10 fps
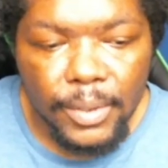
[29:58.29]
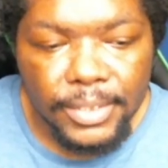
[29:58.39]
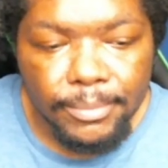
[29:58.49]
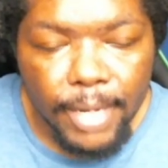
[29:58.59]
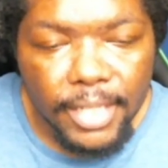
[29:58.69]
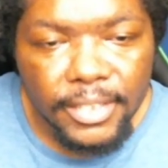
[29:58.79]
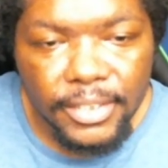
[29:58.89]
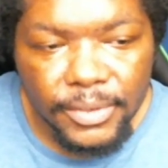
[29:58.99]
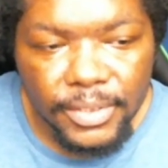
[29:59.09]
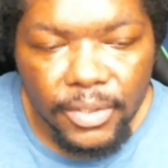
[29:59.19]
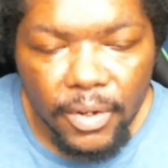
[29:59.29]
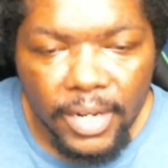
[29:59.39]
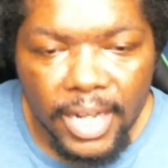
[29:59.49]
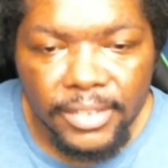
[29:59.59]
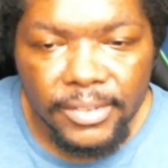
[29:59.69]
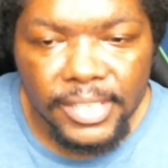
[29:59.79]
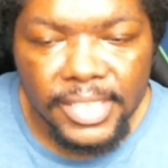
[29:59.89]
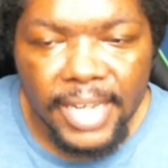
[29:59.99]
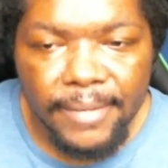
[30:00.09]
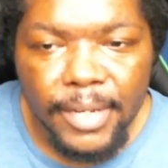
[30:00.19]
his mother used to call out to his
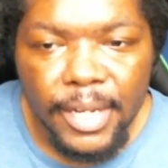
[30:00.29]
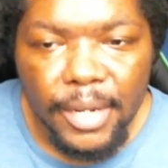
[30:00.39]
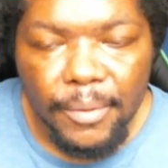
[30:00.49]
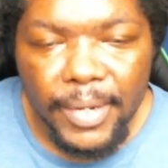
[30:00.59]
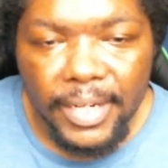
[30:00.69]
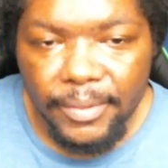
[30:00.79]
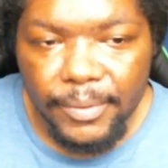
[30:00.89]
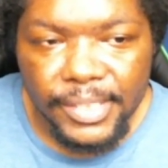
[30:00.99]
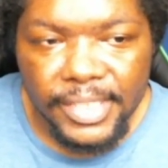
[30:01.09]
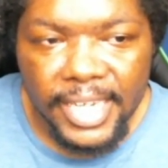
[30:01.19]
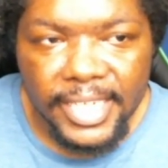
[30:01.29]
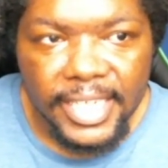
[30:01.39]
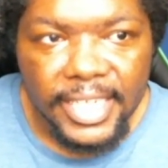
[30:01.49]
name when he was like